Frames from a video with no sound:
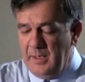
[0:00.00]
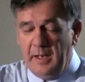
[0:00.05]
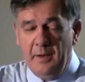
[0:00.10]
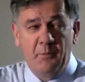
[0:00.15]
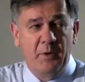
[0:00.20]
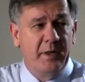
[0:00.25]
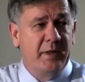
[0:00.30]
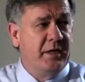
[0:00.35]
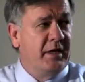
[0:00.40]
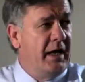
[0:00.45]
Now
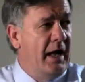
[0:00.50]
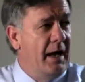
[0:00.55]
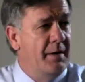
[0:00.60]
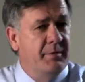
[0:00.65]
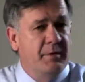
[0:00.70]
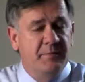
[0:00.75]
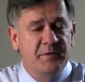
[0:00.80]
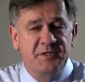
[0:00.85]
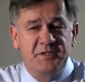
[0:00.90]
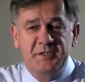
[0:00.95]
one of the
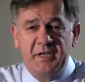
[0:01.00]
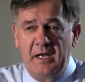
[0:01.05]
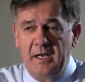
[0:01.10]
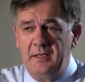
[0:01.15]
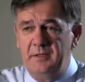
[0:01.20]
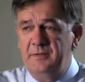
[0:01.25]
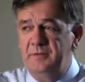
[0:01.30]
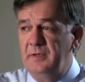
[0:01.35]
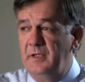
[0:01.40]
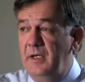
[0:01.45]
common
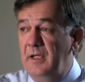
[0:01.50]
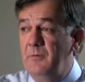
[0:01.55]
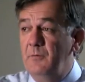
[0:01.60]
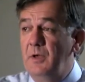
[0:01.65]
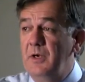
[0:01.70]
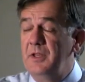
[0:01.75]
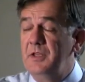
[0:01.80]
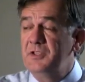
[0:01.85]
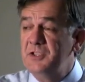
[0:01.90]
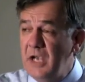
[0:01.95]
mistakes and
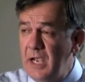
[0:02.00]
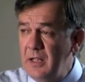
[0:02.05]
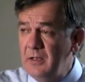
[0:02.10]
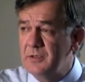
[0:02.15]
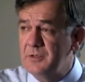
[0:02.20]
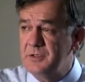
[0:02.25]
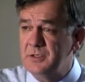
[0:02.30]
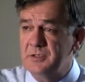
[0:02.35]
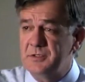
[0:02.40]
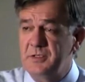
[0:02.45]
one of the
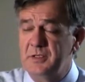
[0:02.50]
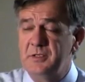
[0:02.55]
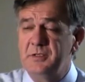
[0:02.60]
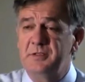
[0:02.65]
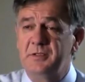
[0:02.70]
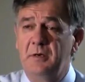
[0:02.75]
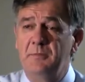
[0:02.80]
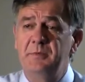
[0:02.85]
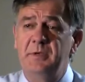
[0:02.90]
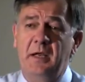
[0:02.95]
challenges is
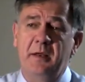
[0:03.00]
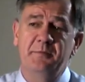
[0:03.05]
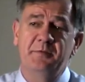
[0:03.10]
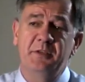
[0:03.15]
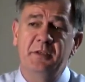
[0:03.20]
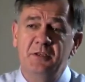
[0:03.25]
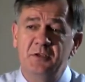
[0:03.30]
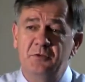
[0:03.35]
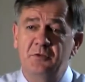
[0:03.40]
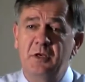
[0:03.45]
sometimes
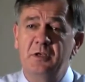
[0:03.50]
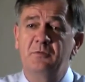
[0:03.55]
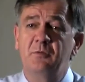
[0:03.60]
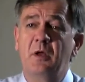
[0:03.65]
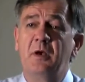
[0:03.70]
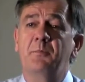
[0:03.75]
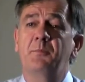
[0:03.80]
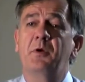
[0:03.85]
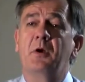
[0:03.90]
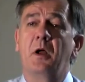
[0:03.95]
these trees
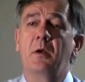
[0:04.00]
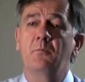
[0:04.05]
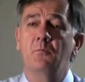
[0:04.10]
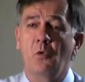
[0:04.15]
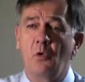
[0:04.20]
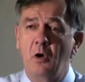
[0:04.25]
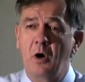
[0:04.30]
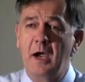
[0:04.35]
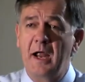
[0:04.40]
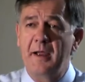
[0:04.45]
want to put on
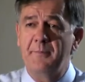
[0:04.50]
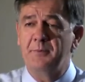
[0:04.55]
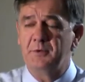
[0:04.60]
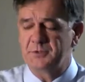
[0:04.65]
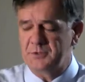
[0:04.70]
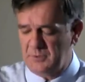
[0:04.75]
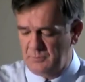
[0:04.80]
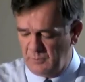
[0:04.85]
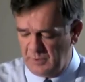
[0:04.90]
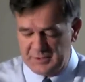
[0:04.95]
more
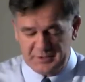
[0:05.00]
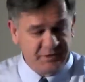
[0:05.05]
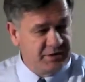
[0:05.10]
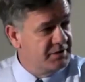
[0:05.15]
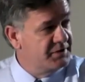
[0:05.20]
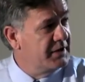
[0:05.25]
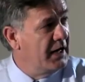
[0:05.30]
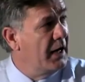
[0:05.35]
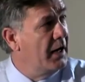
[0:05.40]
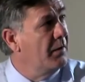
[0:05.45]
apples than what is
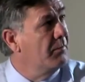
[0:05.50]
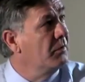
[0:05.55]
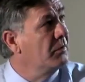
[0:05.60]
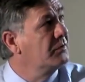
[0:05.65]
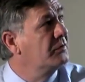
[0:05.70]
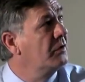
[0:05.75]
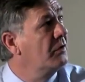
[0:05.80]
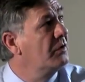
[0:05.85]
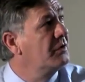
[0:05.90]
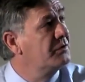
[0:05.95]
desirable.
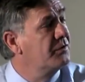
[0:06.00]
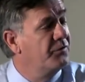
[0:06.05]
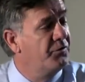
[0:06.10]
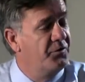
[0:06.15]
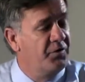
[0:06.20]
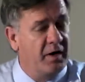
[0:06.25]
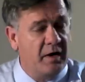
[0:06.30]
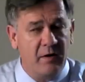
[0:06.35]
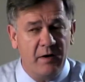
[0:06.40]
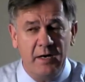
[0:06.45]
So it's
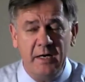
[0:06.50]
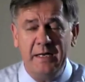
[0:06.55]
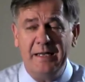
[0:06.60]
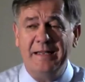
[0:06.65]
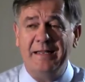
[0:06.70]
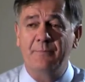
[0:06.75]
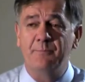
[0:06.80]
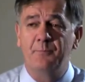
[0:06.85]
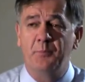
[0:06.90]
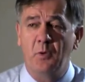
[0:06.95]

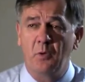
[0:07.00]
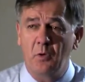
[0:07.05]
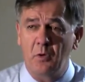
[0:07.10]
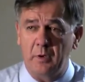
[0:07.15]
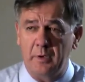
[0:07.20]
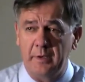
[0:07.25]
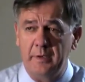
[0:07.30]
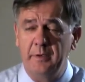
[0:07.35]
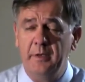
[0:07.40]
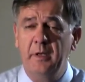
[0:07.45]
very
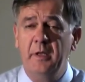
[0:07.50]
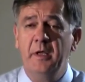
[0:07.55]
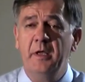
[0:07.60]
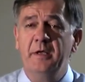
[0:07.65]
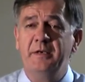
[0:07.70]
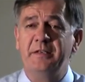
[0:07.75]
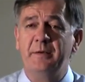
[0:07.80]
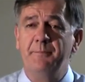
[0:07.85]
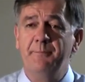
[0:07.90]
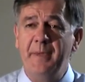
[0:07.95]
important
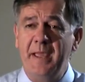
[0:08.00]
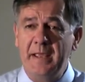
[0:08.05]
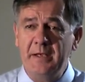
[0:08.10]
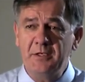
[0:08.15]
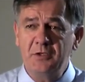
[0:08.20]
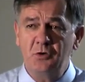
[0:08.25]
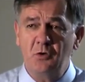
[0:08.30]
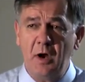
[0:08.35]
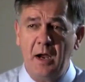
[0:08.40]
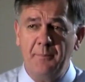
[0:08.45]
to
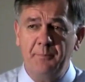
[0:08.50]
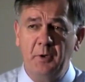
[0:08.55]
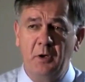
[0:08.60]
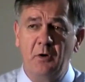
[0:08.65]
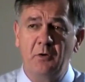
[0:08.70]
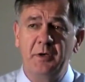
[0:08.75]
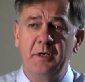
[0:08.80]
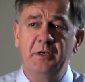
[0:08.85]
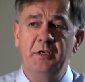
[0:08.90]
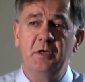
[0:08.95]
manage crop
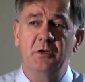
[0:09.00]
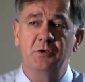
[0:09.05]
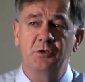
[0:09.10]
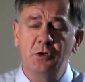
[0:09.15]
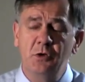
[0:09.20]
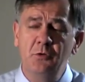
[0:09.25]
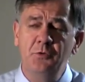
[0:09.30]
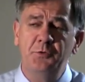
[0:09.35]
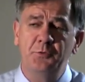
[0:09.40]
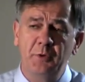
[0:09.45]
load in year
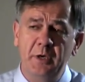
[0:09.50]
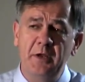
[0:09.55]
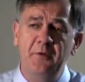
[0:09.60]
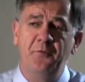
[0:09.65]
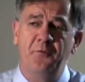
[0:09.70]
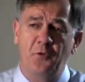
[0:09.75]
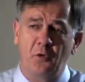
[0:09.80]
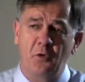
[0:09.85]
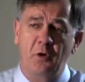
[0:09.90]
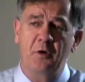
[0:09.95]
2, 3,
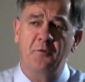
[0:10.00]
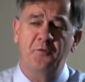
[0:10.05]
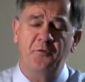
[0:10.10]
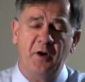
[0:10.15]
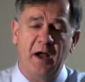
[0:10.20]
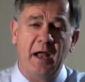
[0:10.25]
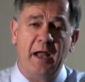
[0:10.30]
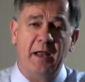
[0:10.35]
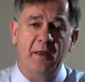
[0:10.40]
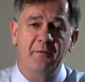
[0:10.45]
4, and
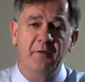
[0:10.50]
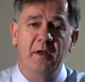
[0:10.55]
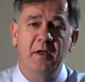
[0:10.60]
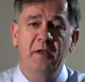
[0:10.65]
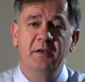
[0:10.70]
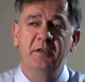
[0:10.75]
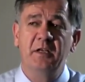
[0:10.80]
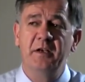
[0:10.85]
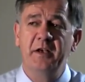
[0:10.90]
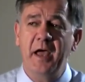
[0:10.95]
5
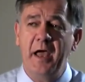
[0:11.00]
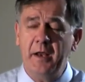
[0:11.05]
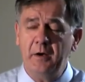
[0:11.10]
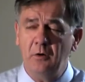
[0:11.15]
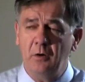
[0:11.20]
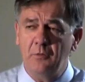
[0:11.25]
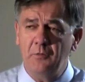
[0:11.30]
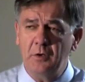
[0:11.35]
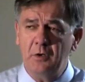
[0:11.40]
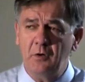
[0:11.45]
to not
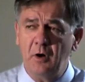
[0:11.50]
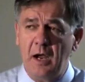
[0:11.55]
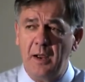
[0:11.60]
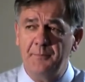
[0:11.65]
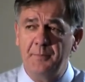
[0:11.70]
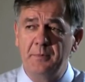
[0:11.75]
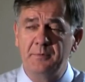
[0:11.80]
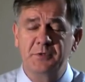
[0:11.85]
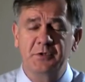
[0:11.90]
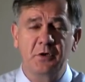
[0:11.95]

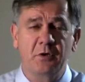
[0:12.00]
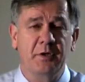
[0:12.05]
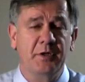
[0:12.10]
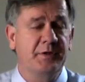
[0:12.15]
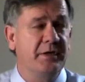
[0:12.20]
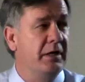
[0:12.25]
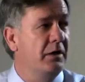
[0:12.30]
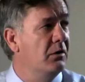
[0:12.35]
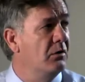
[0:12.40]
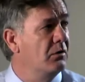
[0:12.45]
overcrop them so
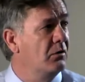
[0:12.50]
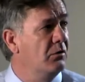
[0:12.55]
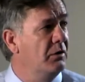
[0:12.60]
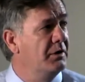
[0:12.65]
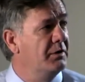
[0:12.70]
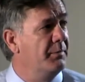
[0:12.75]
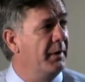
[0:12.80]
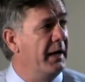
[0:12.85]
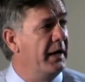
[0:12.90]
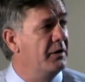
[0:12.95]
that they don't go
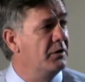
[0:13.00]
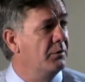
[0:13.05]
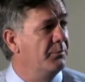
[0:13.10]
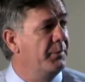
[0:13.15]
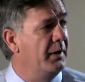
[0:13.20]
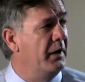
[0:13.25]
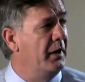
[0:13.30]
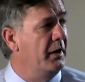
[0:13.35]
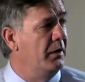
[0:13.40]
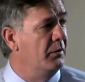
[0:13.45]
into biennial
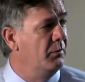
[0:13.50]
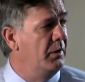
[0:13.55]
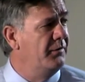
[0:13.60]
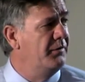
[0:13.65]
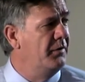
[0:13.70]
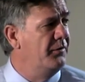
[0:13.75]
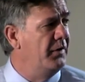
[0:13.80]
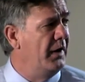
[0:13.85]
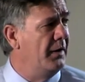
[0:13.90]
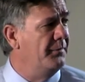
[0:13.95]
bearing. And we've
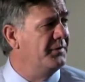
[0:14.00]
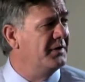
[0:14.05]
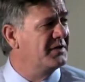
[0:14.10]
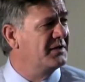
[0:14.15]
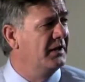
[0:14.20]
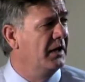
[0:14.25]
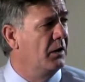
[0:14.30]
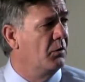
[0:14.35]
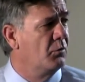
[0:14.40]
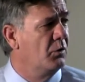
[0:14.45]
developed
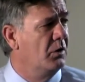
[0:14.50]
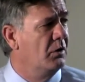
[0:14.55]
this little